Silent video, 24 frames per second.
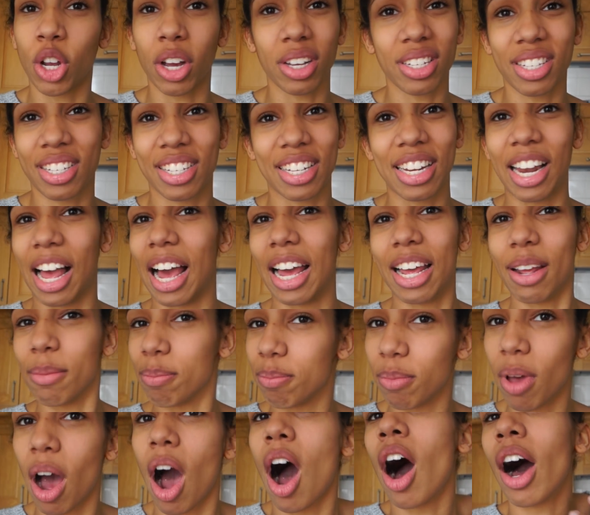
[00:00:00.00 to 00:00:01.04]
just like,
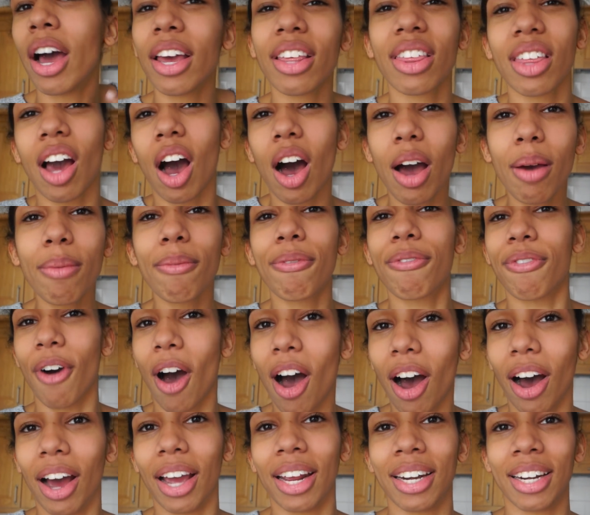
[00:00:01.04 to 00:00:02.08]
I th I'm
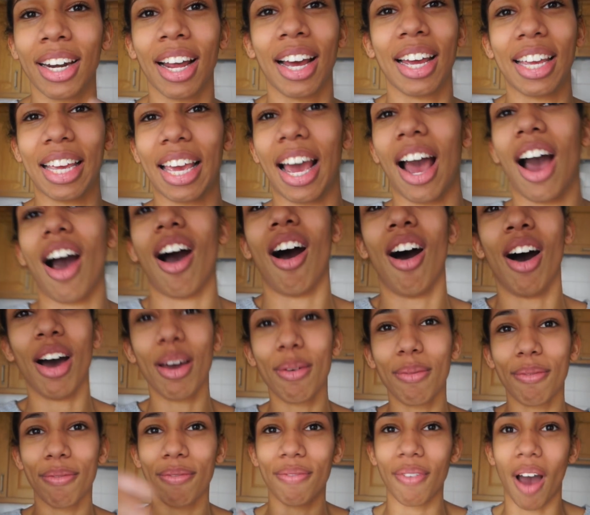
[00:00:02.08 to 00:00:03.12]
fine, like
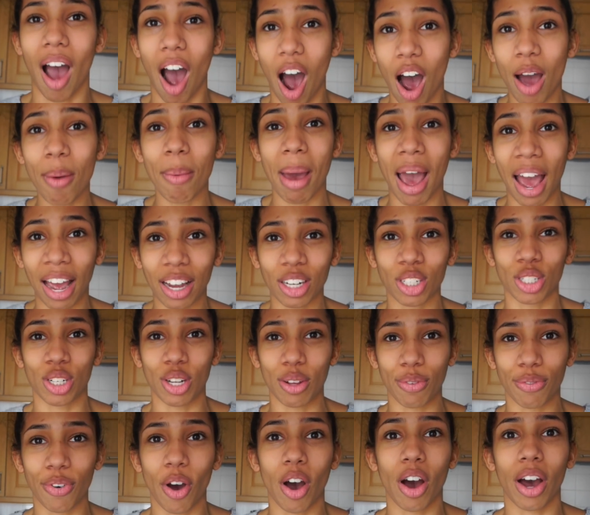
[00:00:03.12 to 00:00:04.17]
I'm I'm
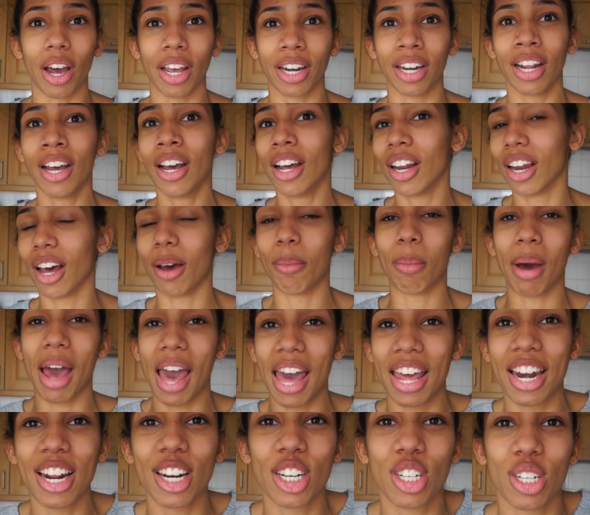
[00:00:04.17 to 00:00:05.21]
actually fine, like my
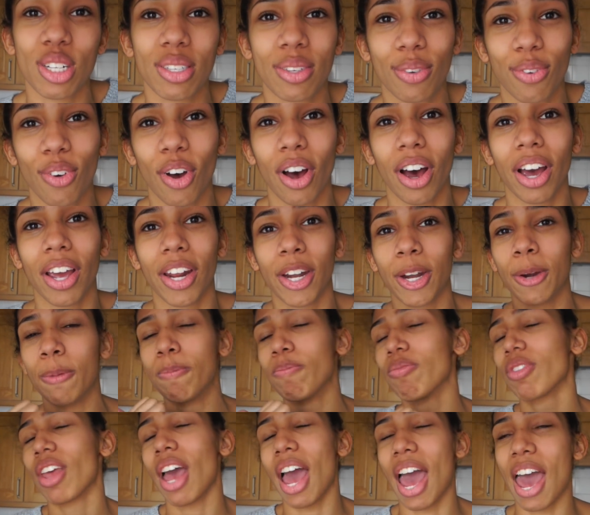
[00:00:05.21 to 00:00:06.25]
energy's fine,
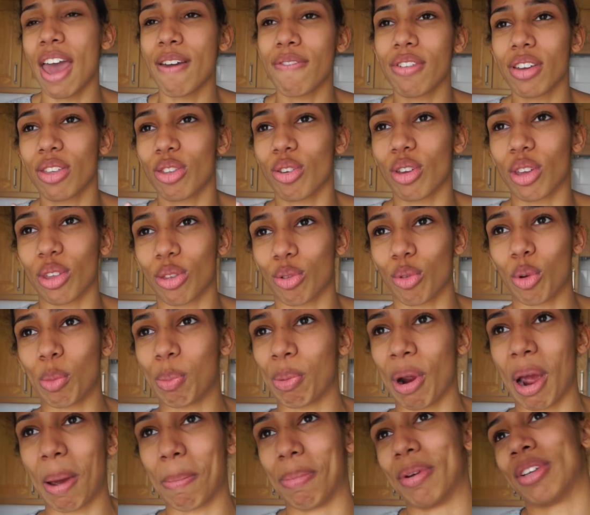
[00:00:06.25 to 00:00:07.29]
everything through
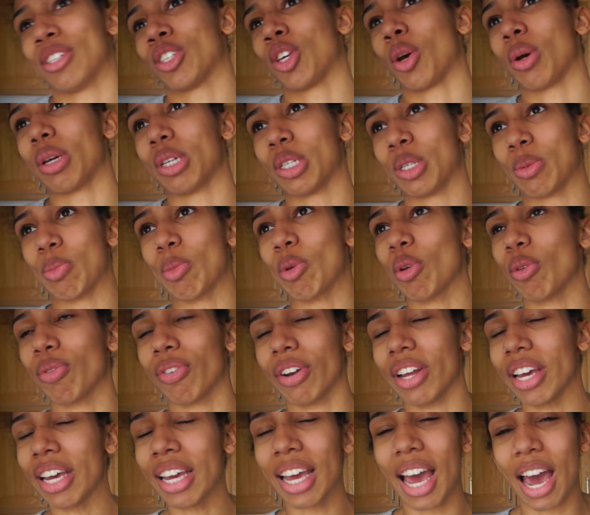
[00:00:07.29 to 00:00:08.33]
prep is going
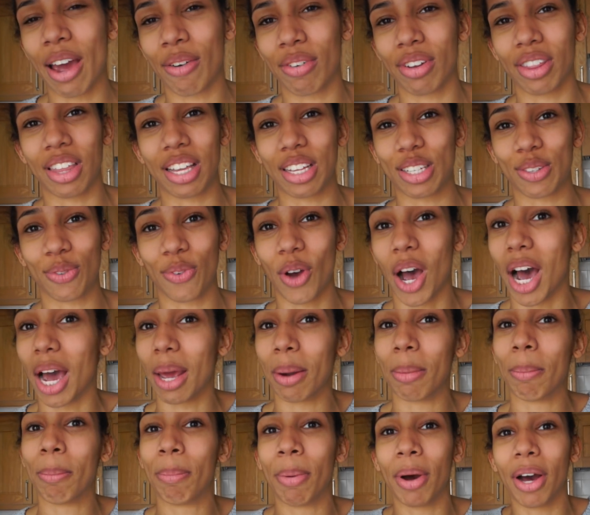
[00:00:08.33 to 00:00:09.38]
smoothly, everything's
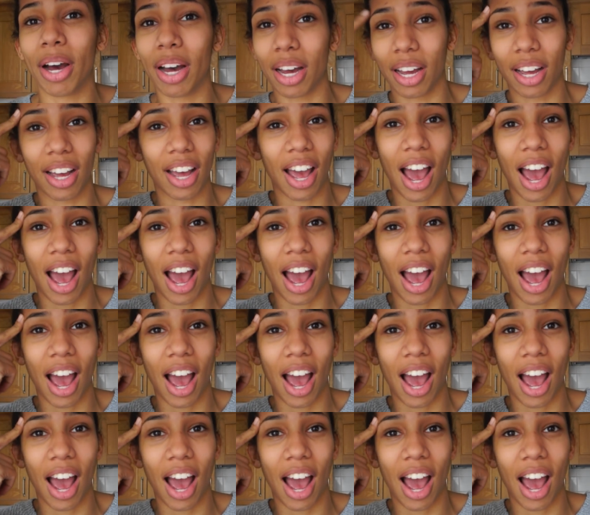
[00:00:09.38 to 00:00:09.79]
fine, but